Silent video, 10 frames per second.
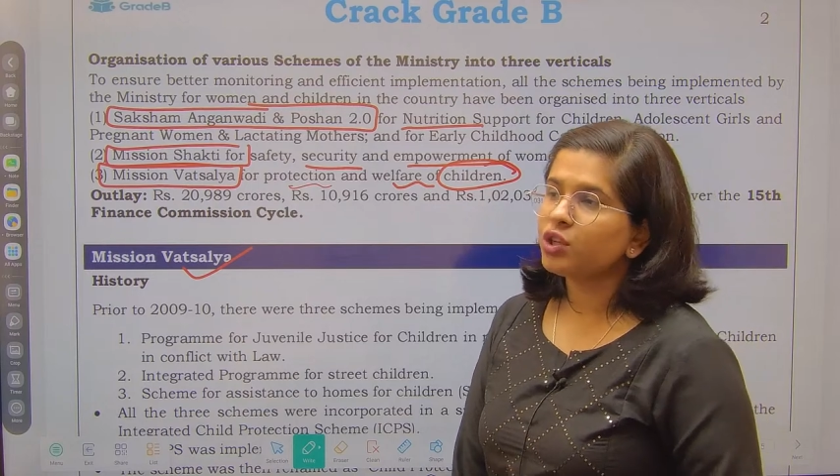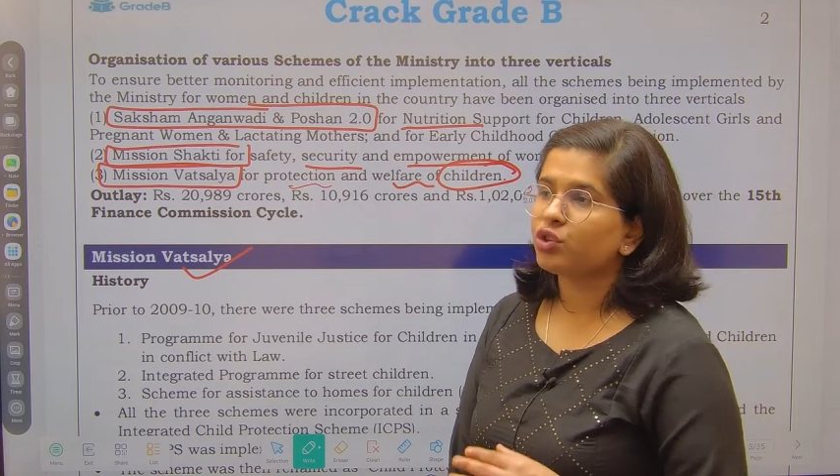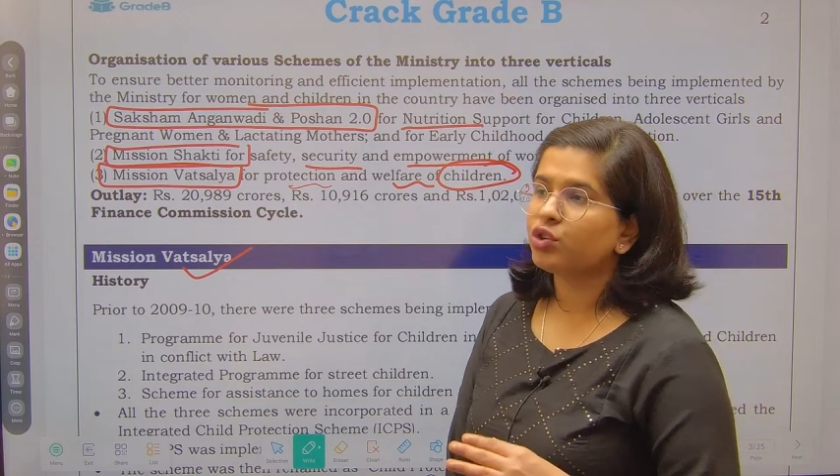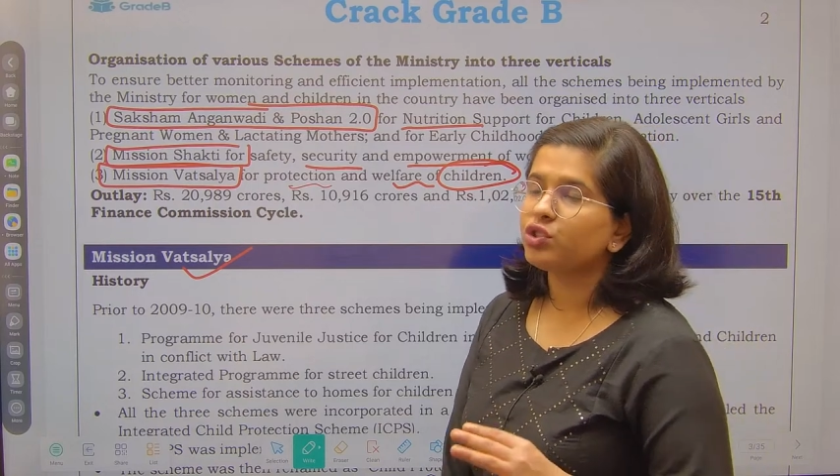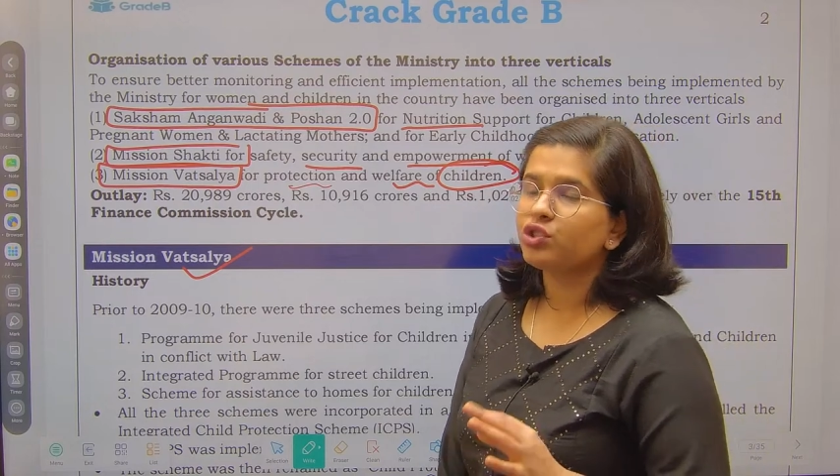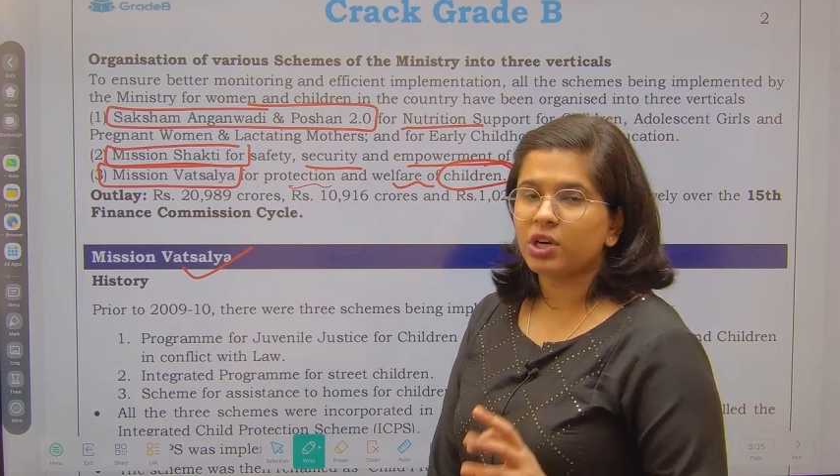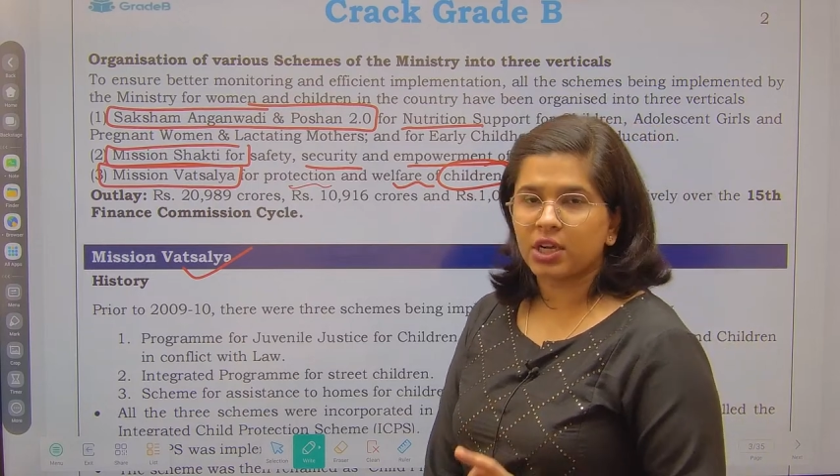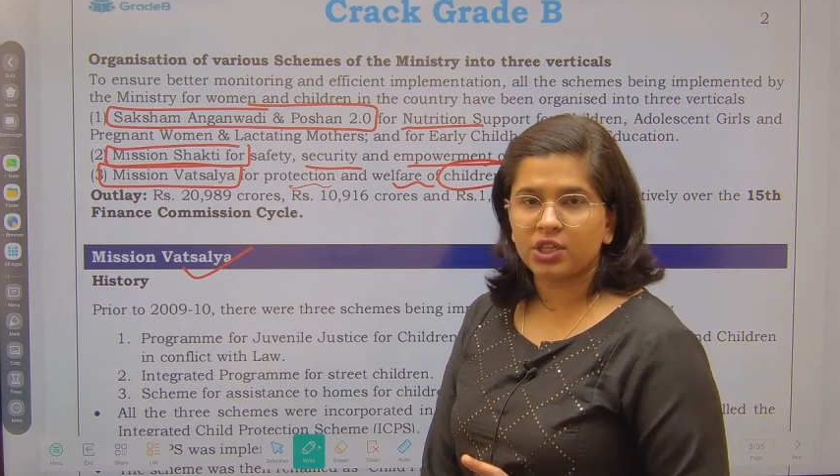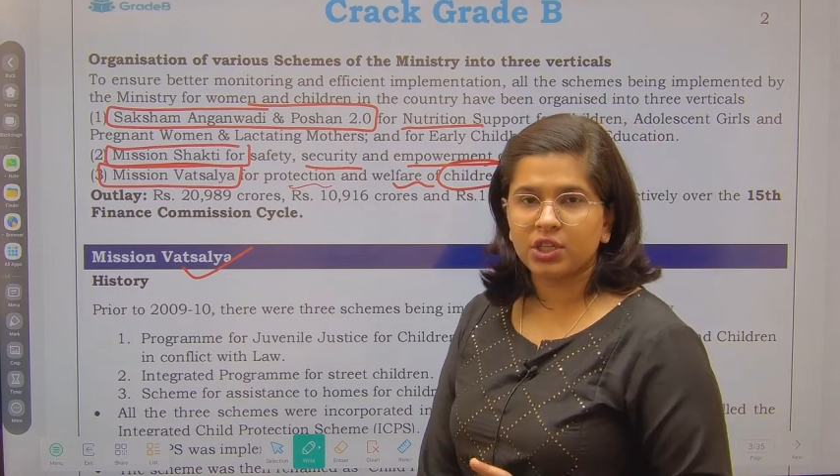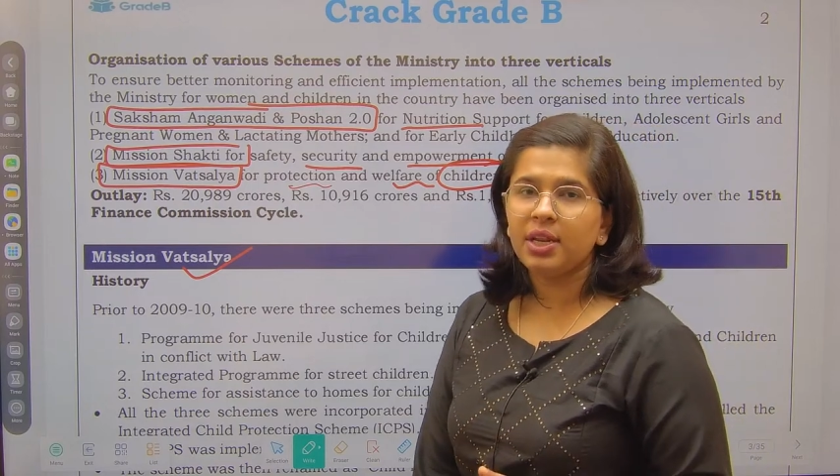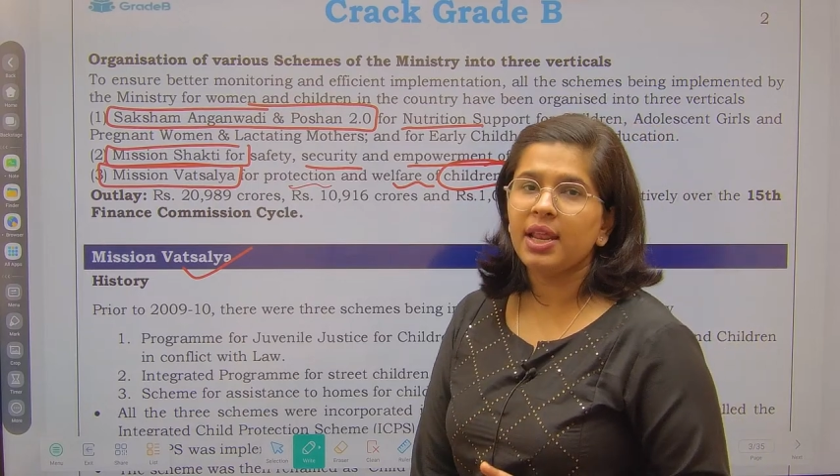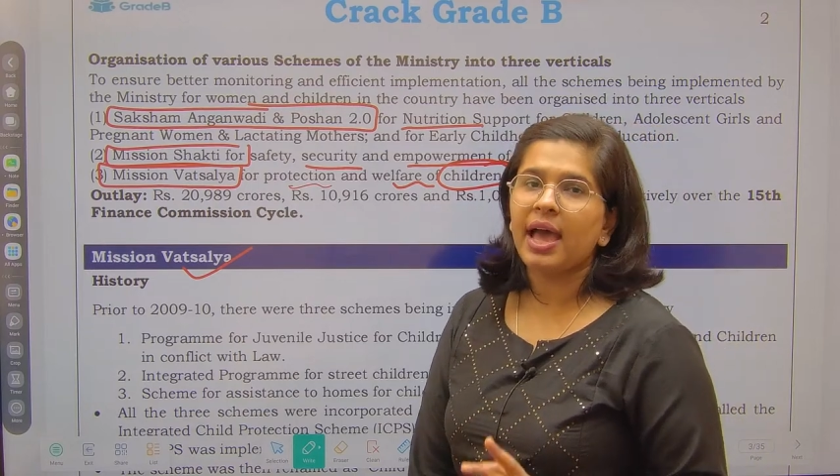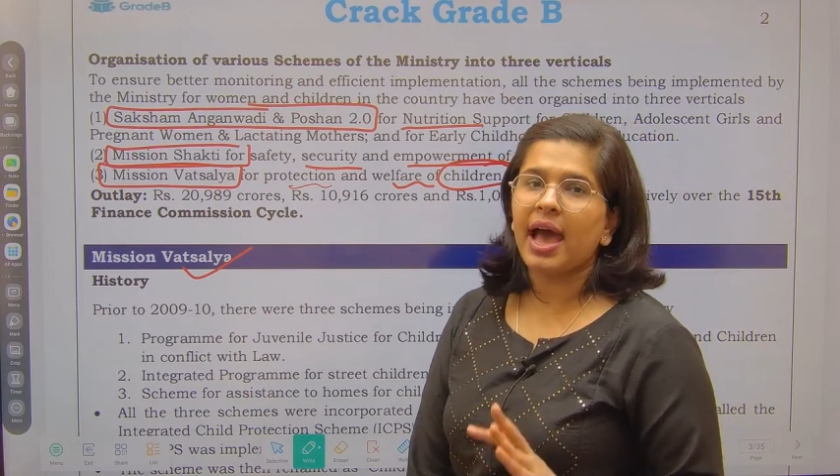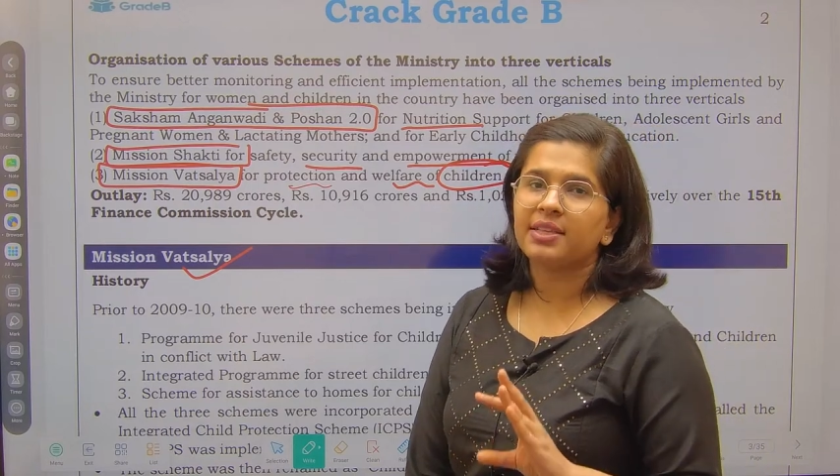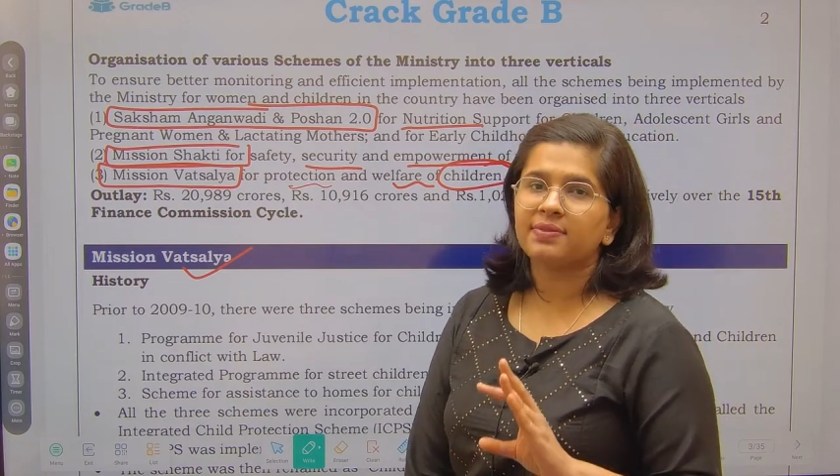So structure
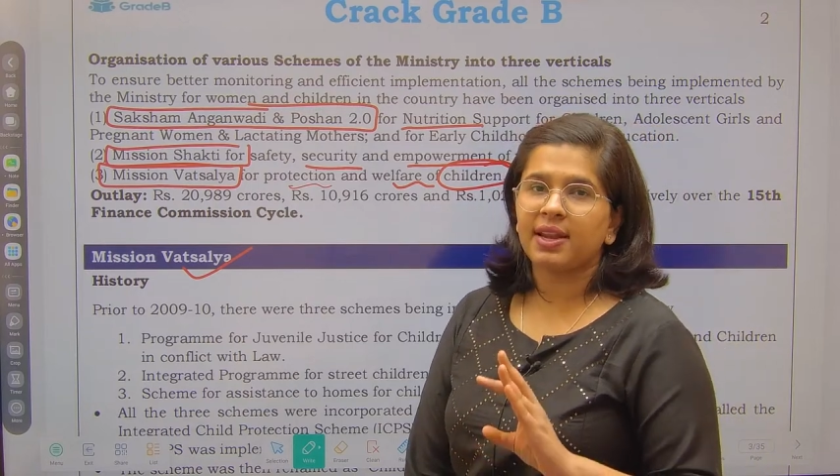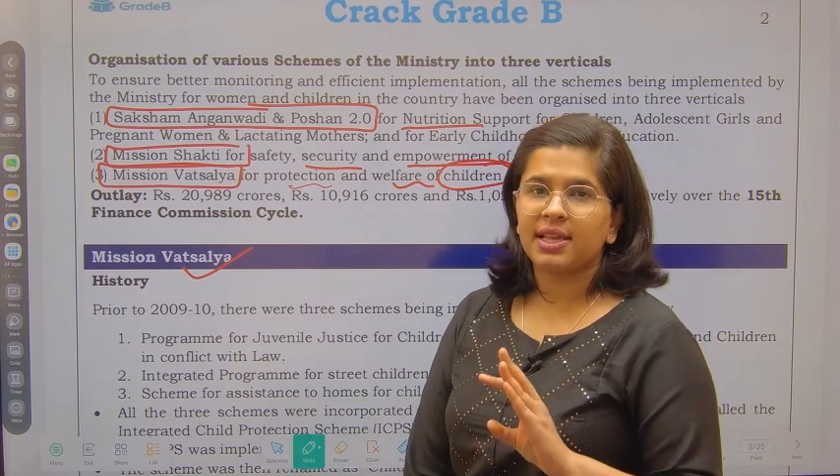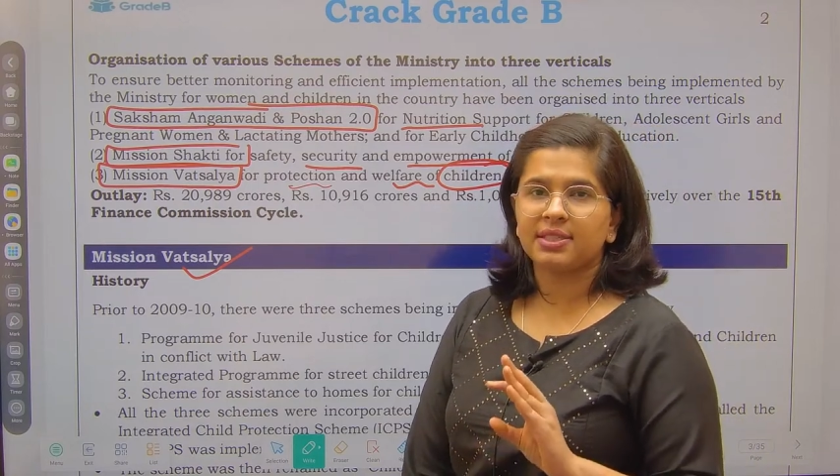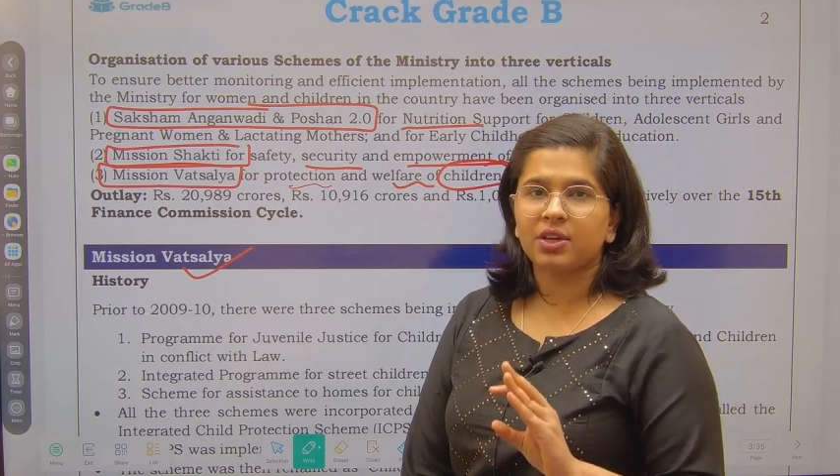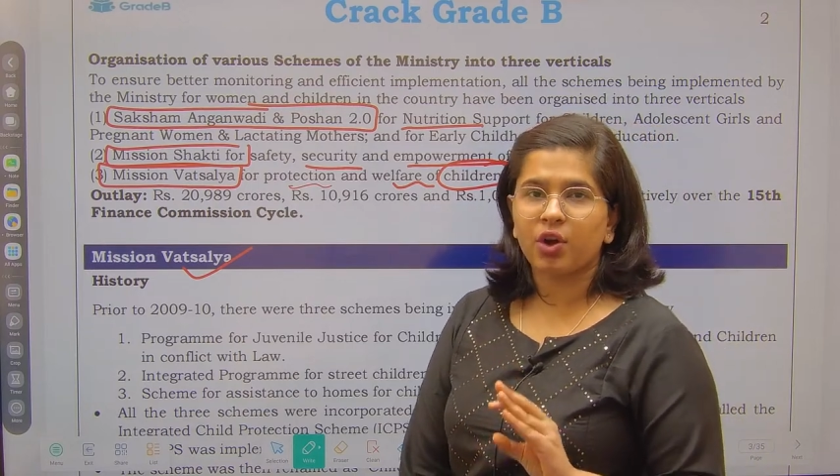as well as the